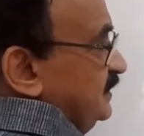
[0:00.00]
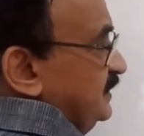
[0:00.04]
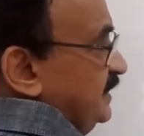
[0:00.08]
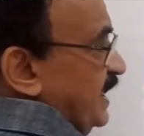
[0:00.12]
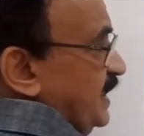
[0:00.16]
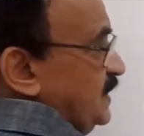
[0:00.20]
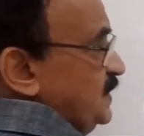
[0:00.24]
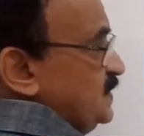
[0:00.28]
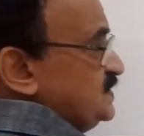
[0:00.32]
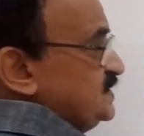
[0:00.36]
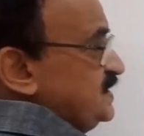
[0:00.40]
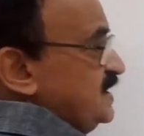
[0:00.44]

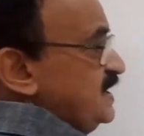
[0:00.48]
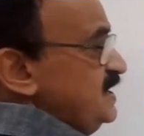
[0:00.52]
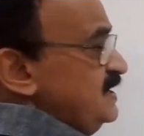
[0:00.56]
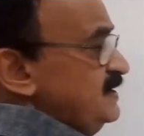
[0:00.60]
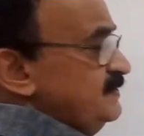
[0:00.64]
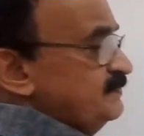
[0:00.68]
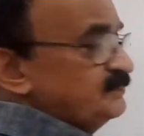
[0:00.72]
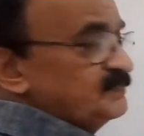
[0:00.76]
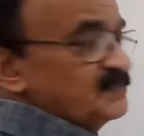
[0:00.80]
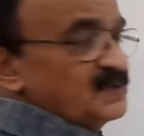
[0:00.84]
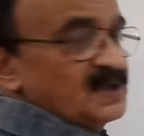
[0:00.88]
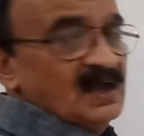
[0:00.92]
Can you say
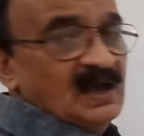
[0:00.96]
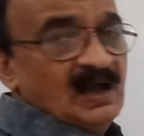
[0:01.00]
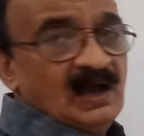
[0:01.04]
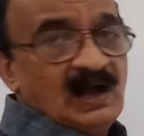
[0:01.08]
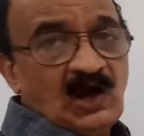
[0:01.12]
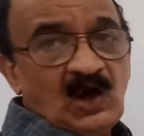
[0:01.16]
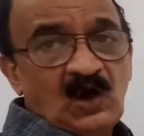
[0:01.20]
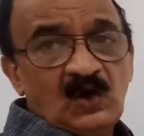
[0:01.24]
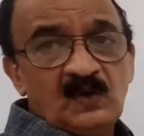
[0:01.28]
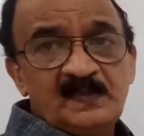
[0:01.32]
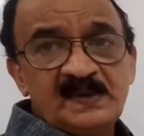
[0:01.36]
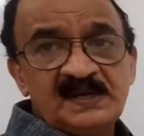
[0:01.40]

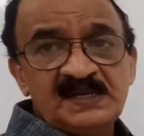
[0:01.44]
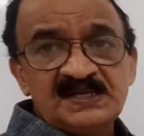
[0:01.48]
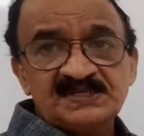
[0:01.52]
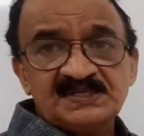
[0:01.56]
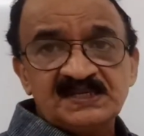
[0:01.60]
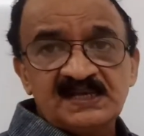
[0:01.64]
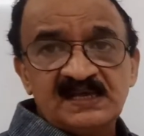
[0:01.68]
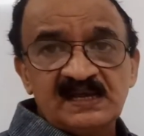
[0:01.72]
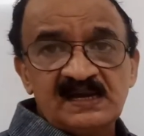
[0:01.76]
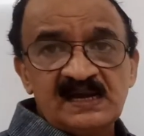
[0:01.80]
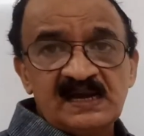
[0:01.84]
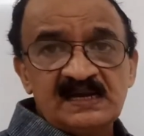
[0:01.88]
how many
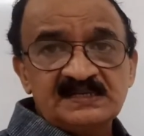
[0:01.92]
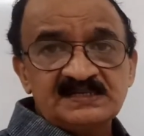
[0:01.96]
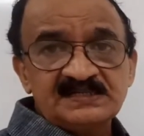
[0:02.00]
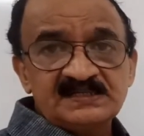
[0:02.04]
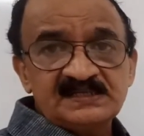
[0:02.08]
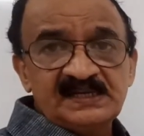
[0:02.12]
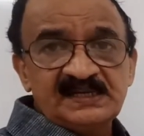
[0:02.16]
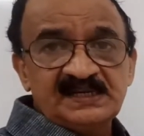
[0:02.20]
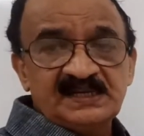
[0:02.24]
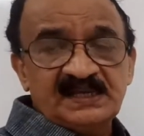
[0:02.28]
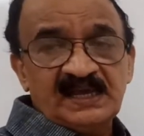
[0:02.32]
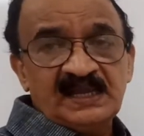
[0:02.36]
signals
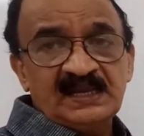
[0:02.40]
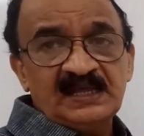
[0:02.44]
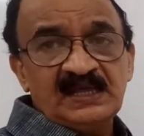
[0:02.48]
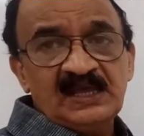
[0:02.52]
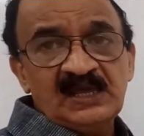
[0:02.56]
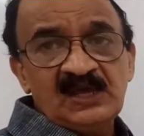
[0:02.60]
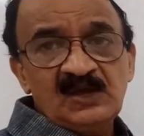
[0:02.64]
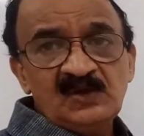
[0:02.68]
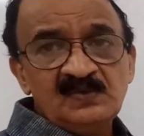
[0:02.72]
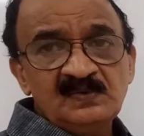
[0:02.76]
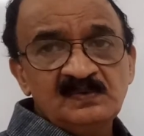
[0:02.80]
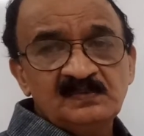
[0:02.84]
it can
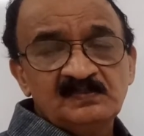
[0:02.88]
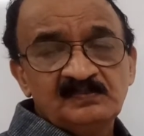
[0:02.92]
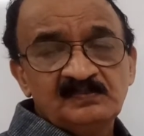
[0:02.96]
give?